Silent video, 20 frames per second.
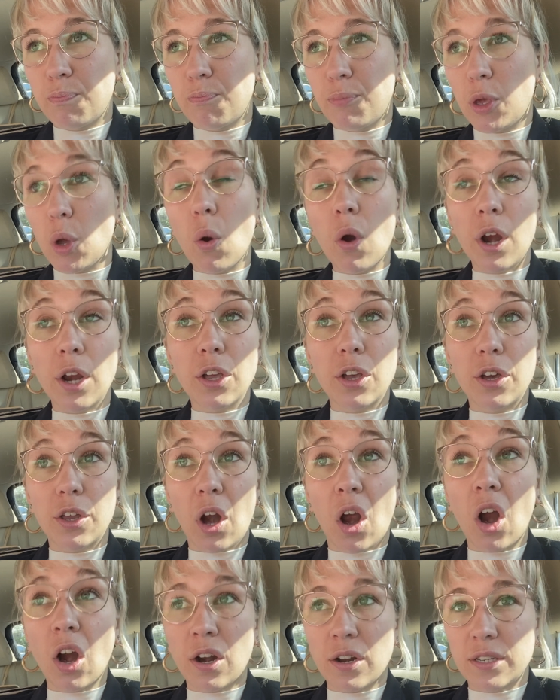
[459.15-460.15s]
pure and good
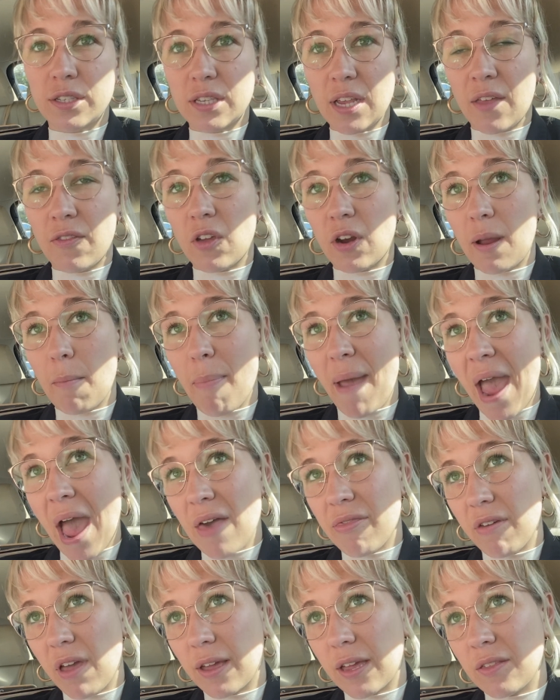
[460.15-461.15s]
hearts and they're
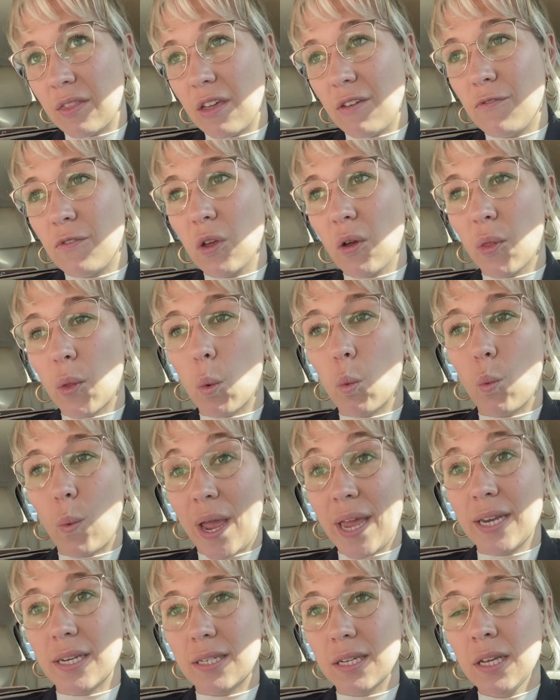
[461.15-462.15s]
empathic and they feel the
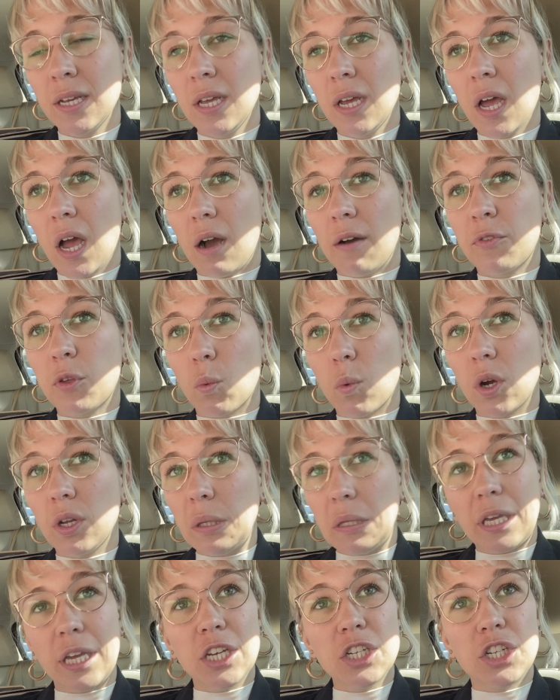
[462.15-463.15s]
weight of the
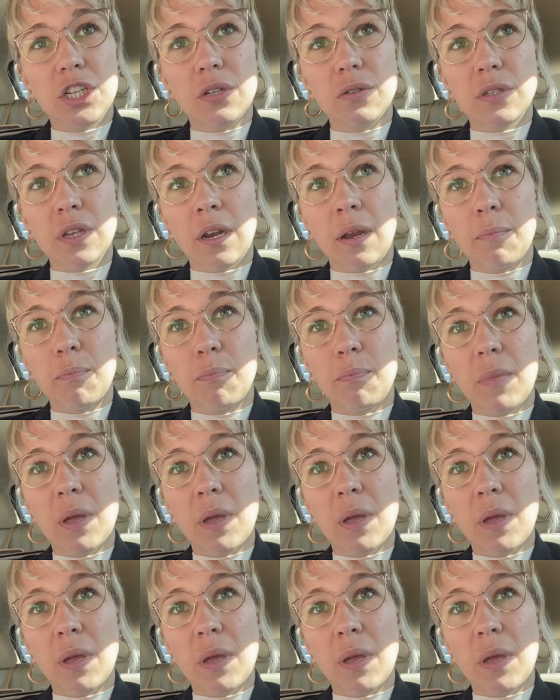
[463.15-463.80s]
worldly issues and it,